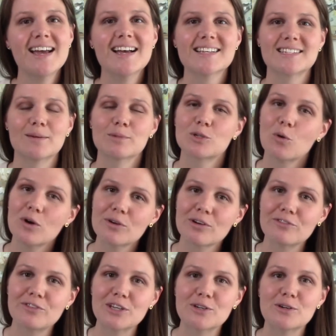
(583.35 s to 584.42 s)
some toy
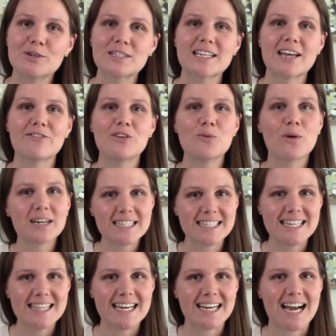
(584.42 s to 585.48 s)
reviews. If you want to
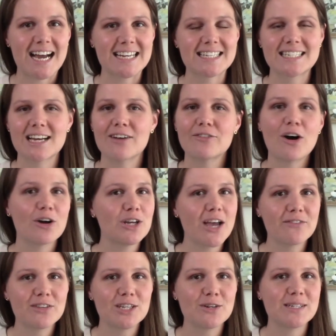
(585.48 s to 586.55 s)
see that kind of stuff, all you
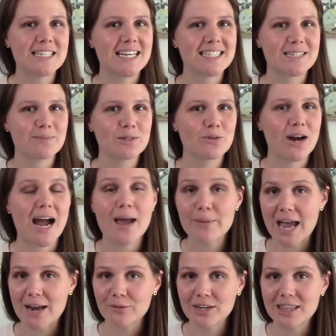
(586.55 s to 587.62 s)
have to do is hit subscribe
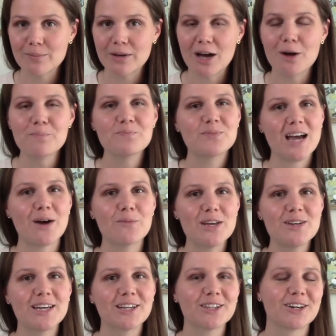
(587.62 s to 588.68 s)
and ring the bell. That way
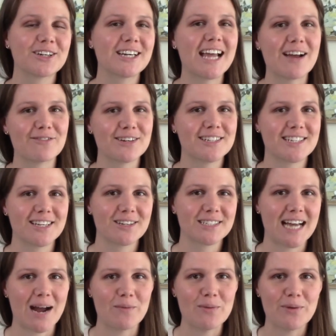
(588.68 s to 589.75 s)
you get alerted every single
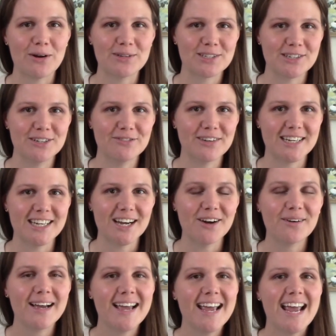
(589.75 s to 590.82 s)
time we post a new
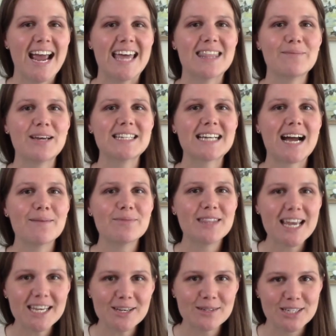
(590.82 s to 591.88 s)
video. In the meantime,
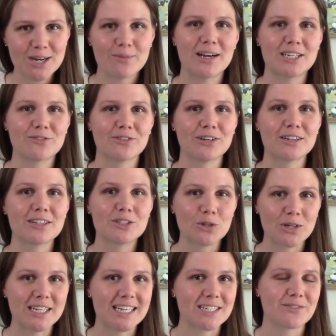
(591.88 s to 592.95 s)
thank you so much for
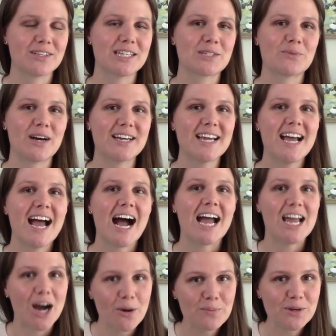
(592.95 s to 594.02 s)
joining us for this one. I
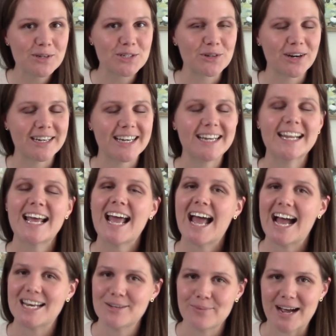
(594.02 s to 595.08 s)
hope you enjoyed it
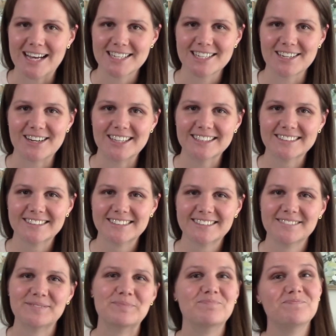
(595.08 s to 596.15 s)
and you pass it on.
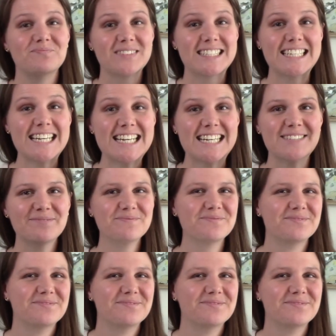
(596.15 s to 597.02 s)
See ya!